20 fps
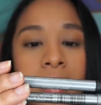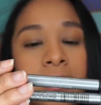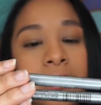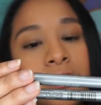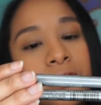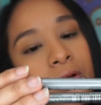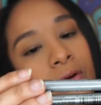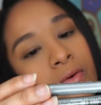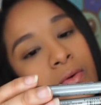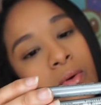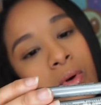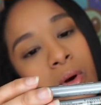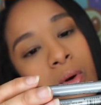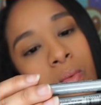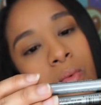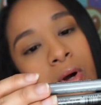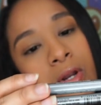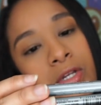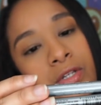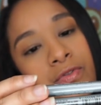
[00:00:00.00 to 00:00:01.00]
These are
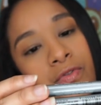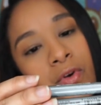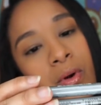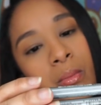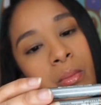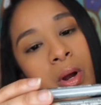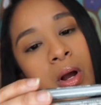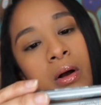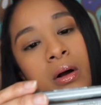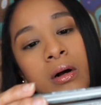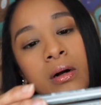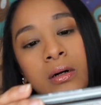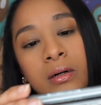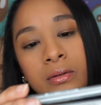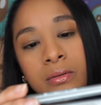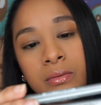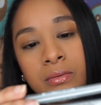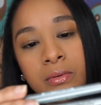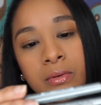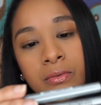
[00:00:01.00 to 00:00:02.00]
one is from
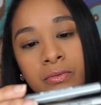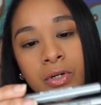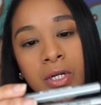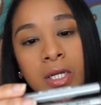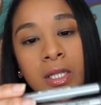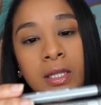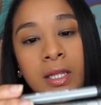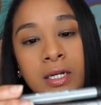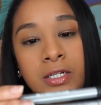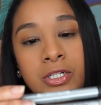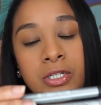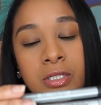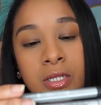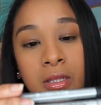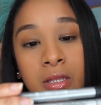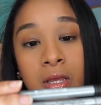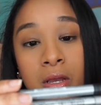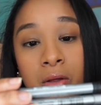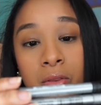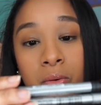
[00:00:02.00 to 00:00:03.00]
Recollections,
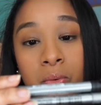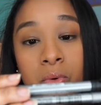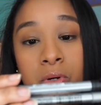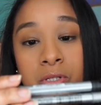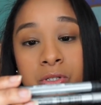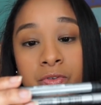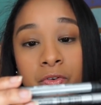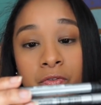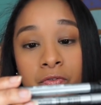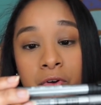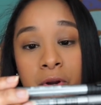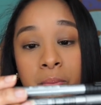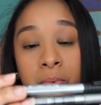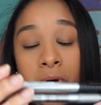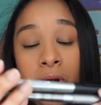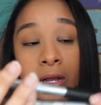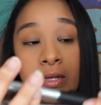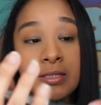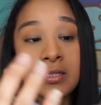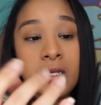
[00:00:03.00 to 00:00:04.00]
and the other one's from
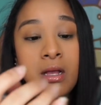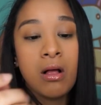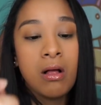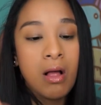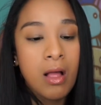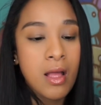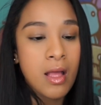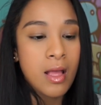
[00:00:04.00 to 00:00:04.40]
Faber-Castell.